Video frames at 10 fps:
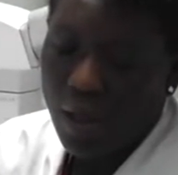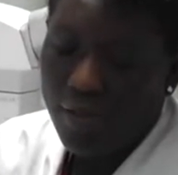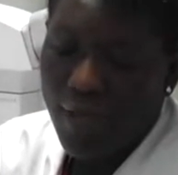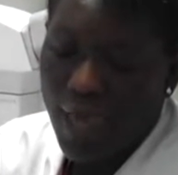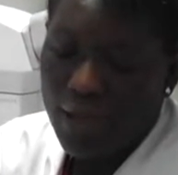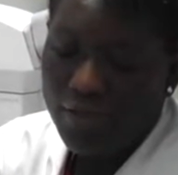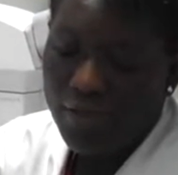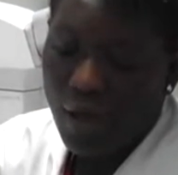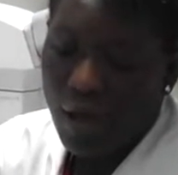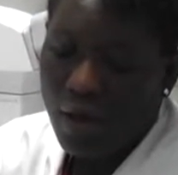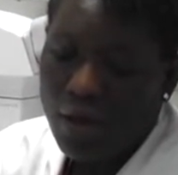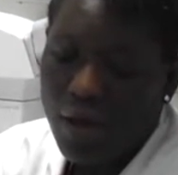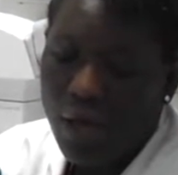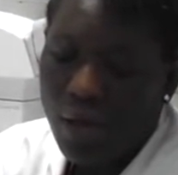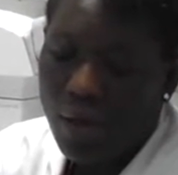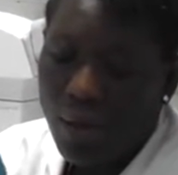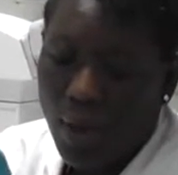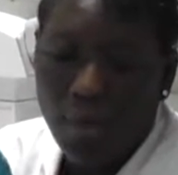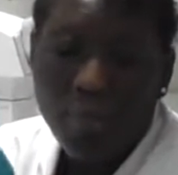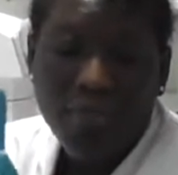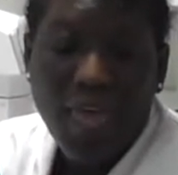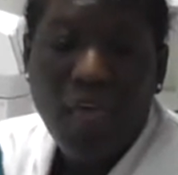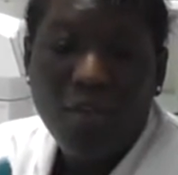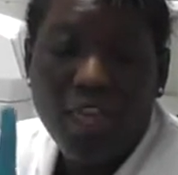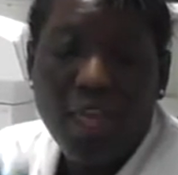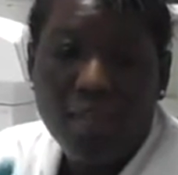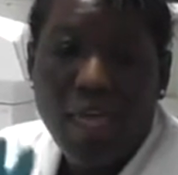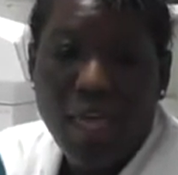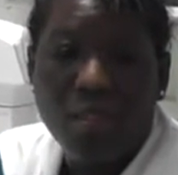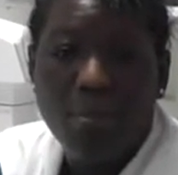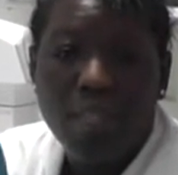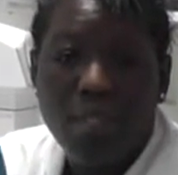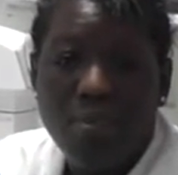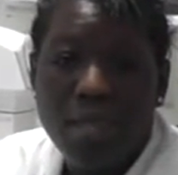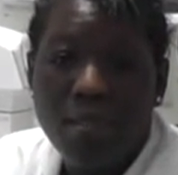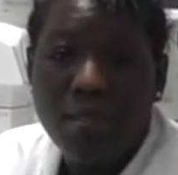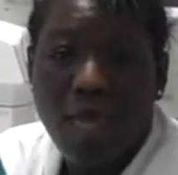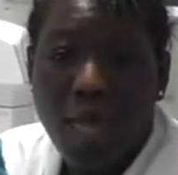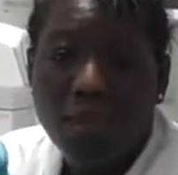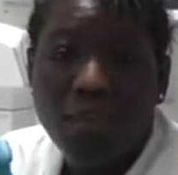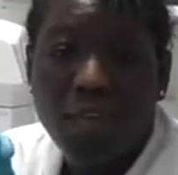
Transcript: that I know they are the exact specimens and